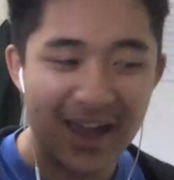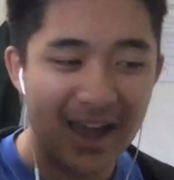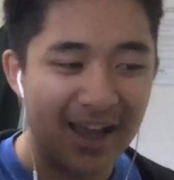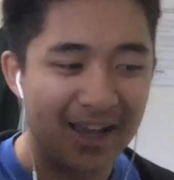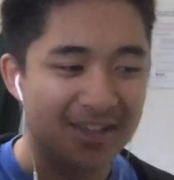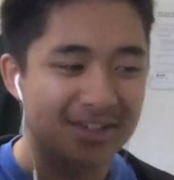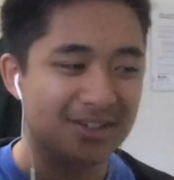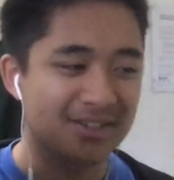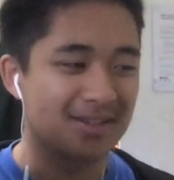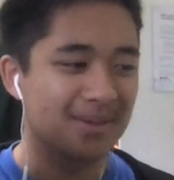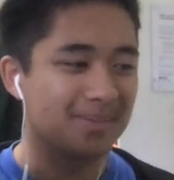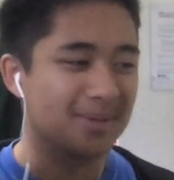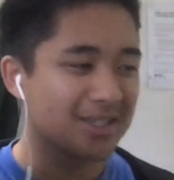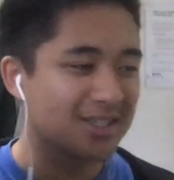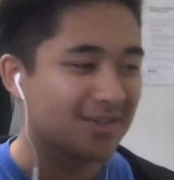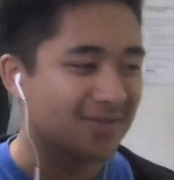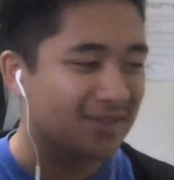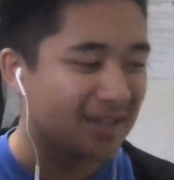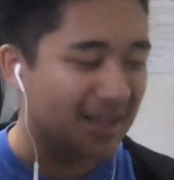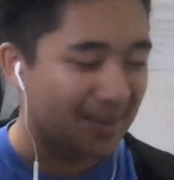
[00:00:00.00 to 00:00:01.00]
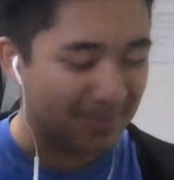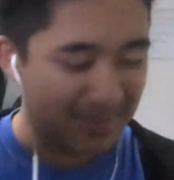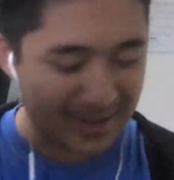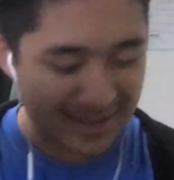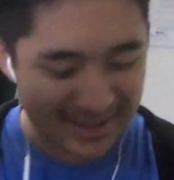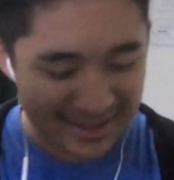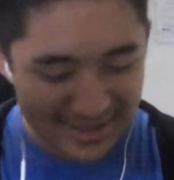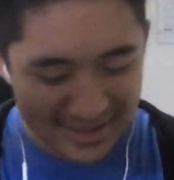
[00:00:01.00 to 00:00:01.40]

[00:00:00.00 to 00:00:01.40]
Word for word: It's just a bunch of numbers.